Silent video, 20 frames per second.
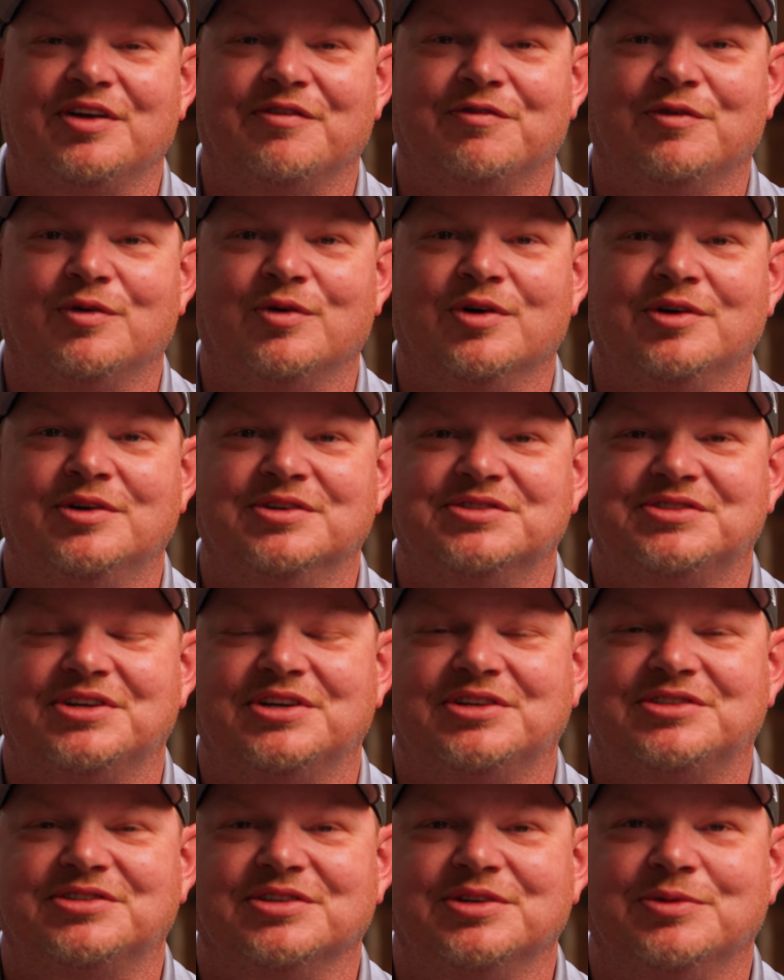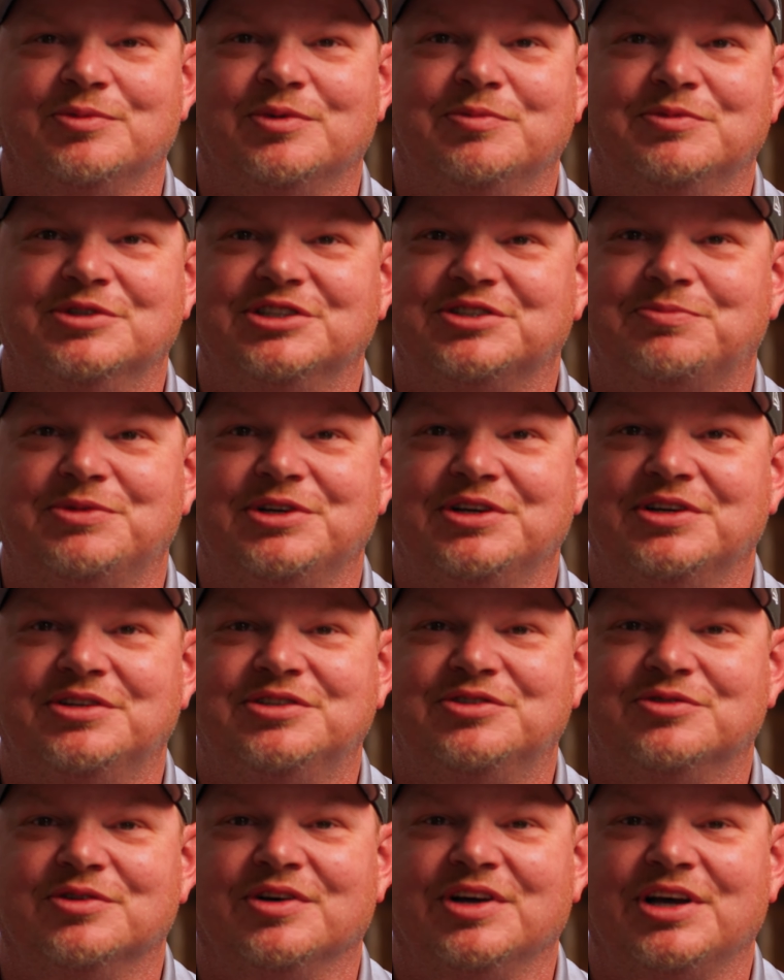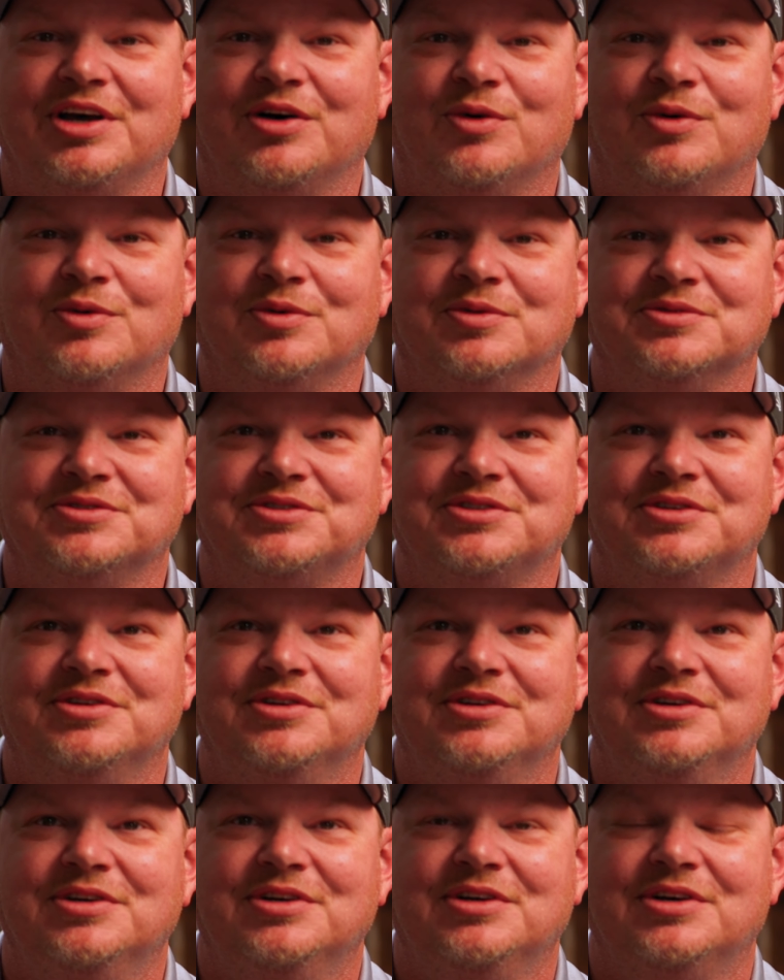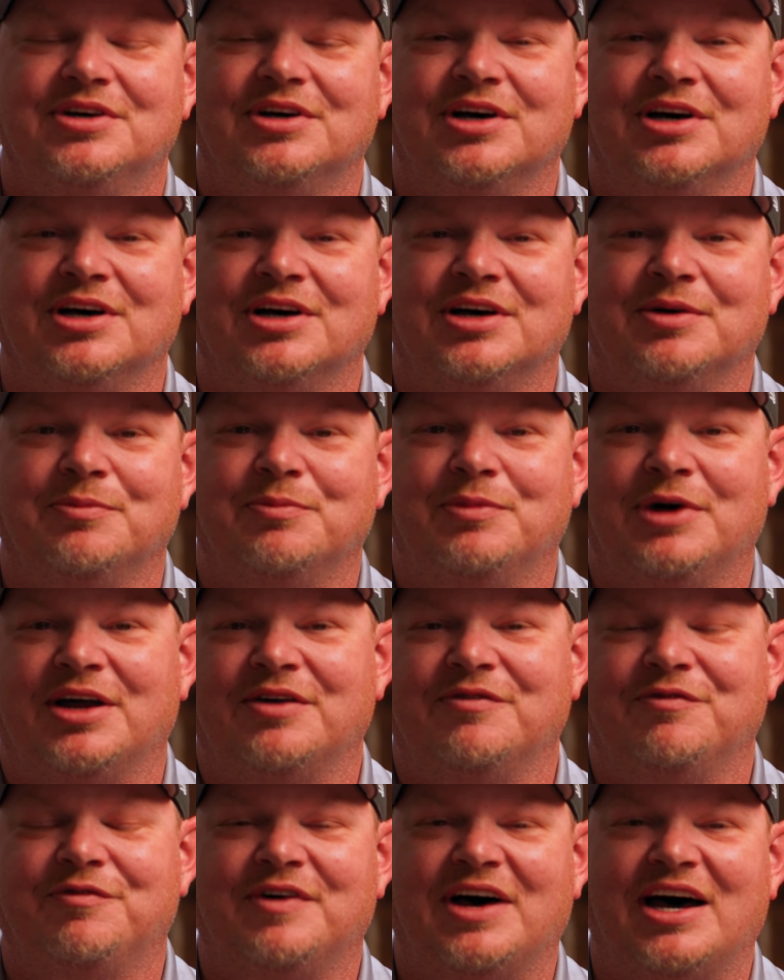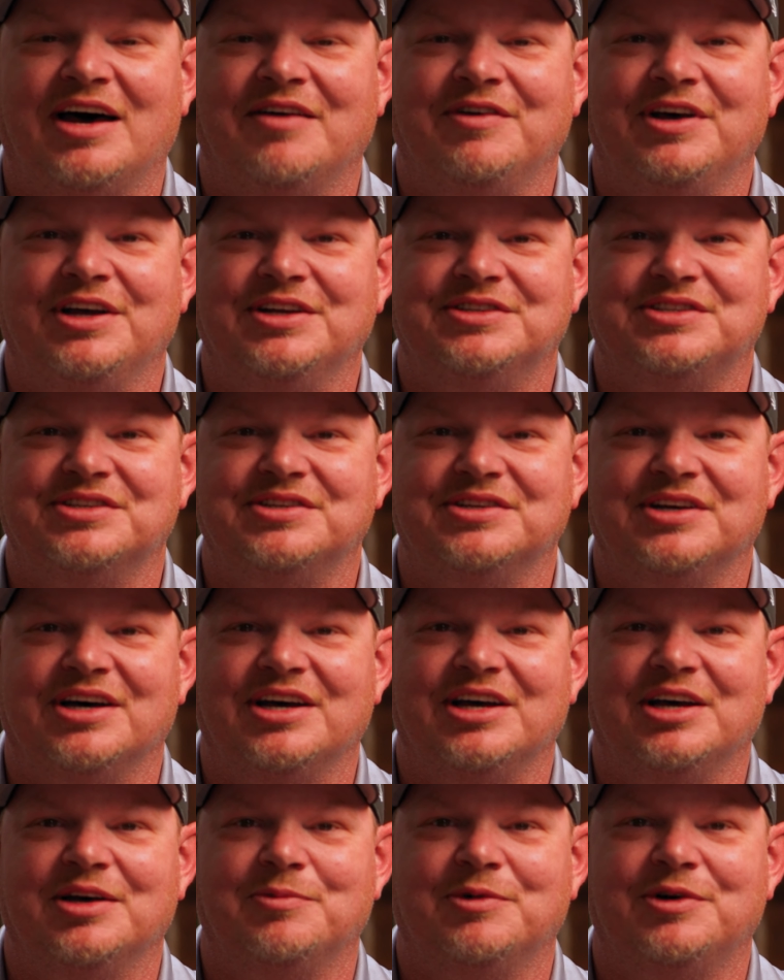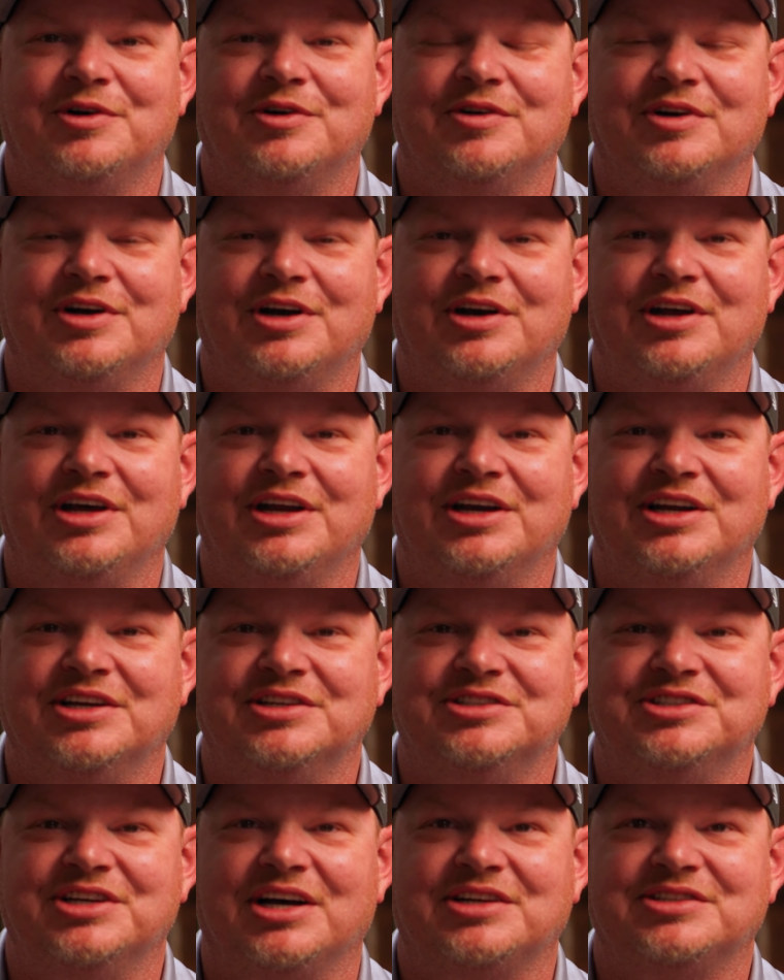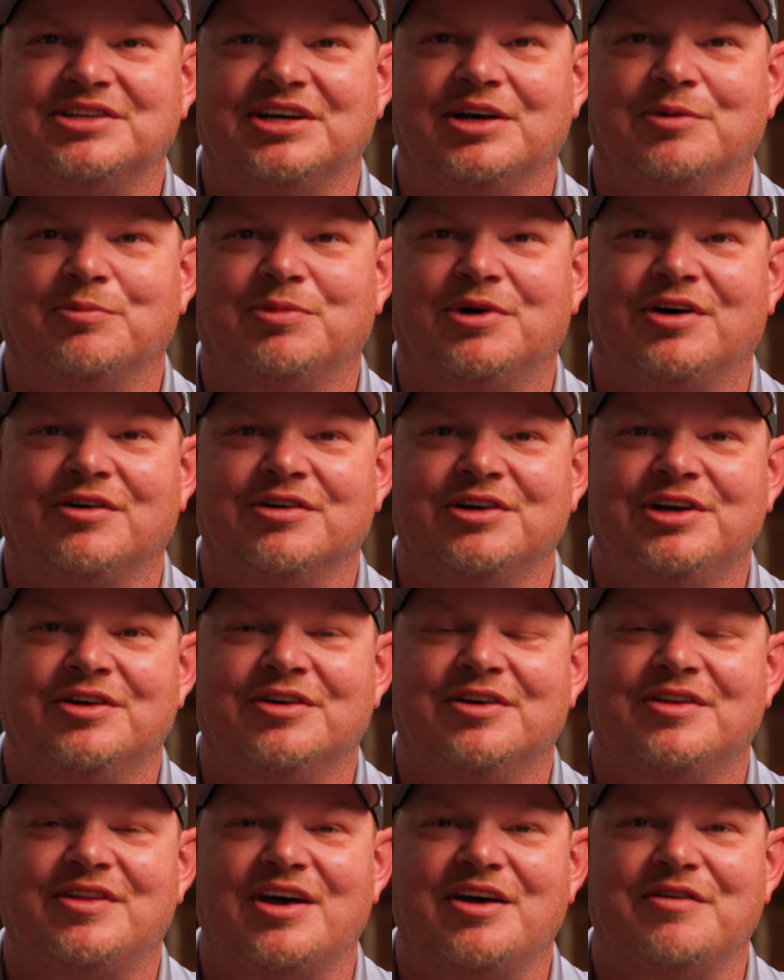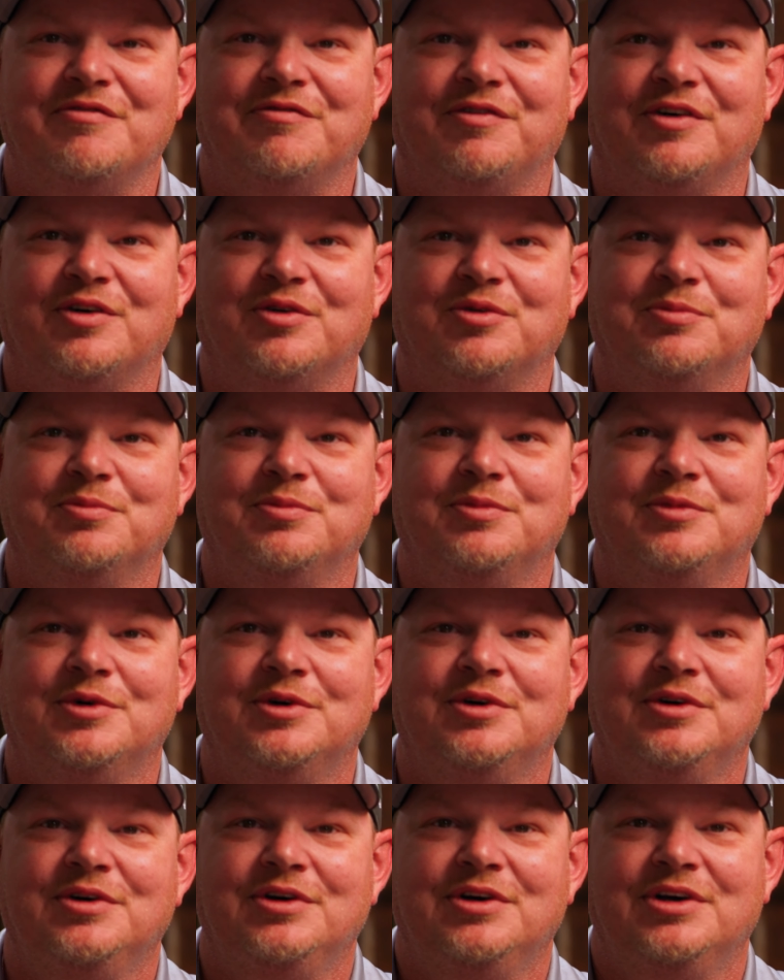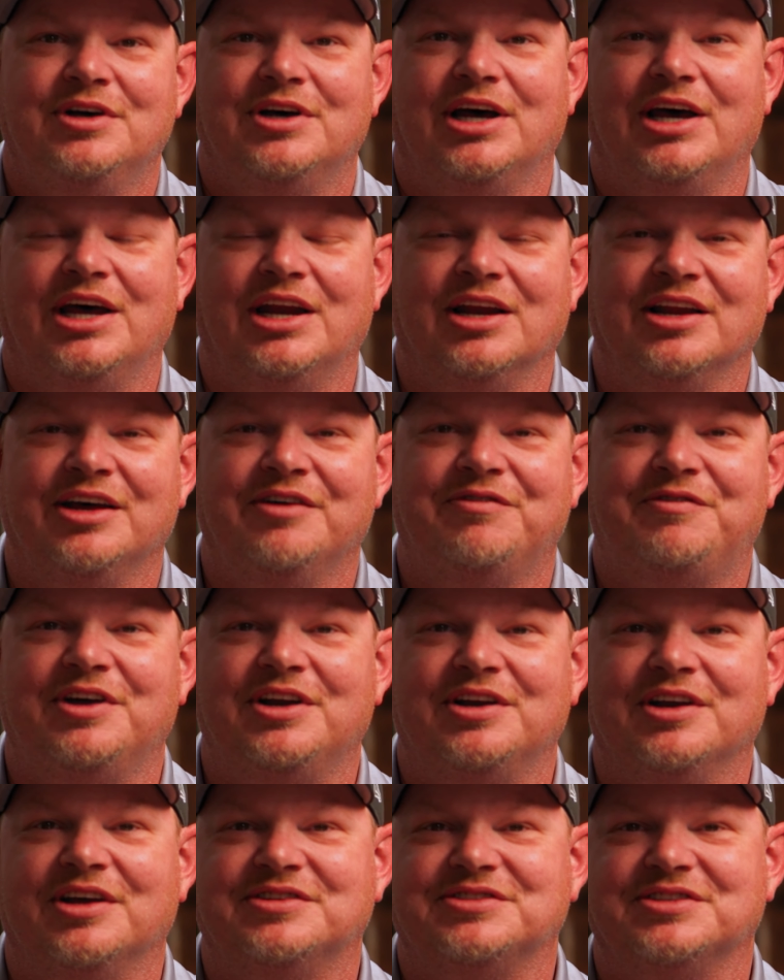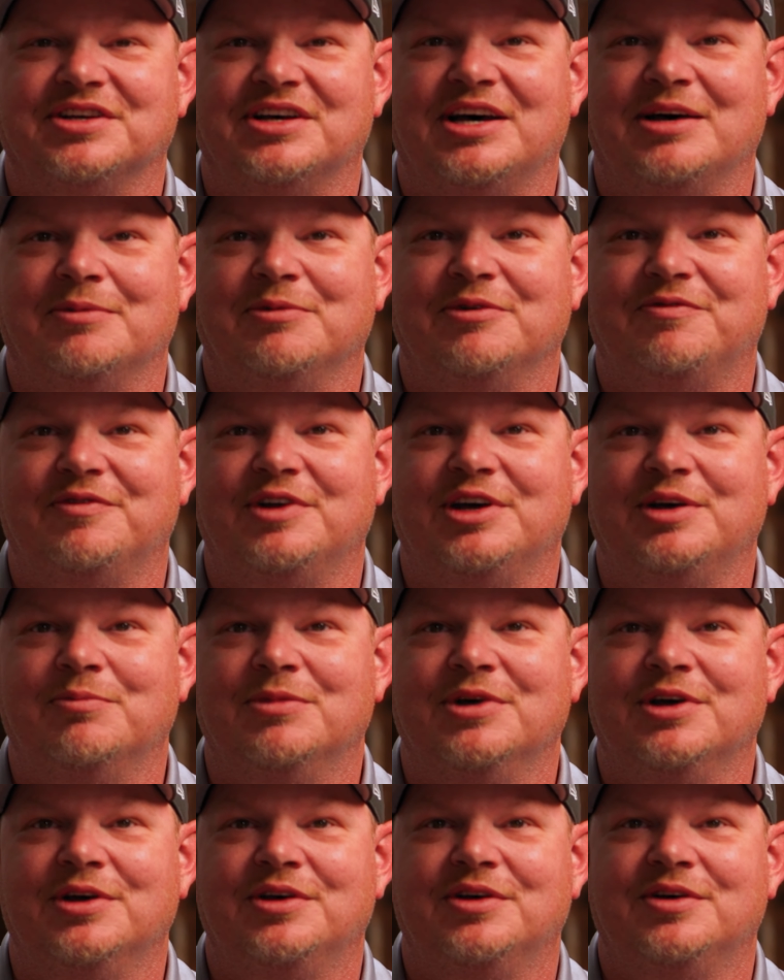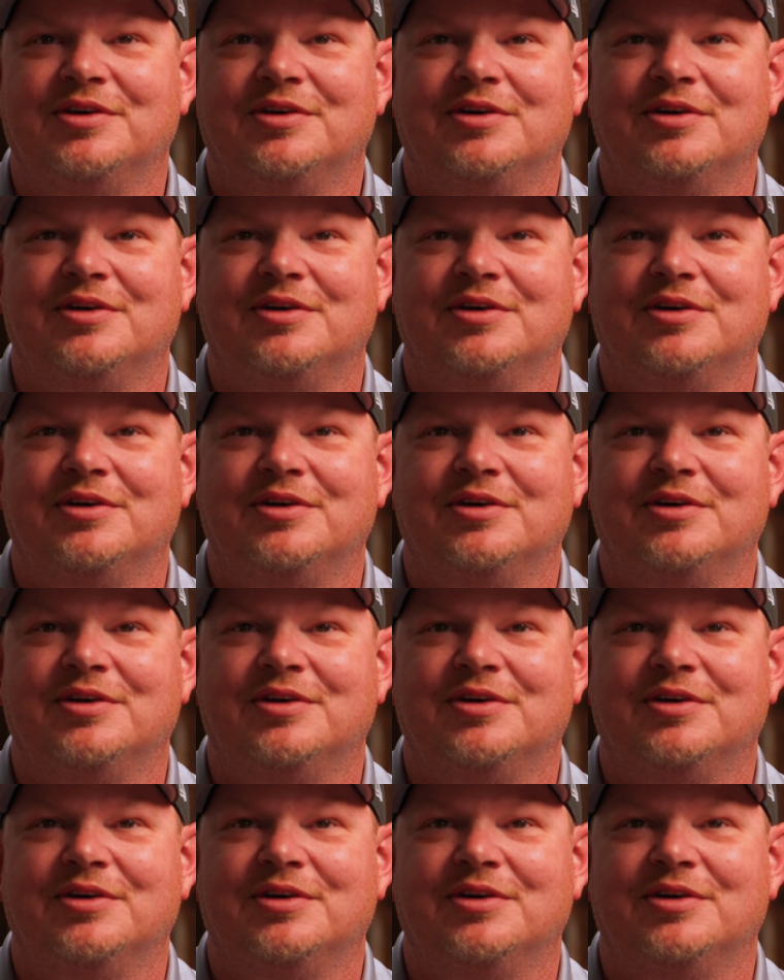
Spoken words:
a void essentially would just be drilling holes about 5/8 in diameter and injecting a polyurethane foam and lifting the slab if need be,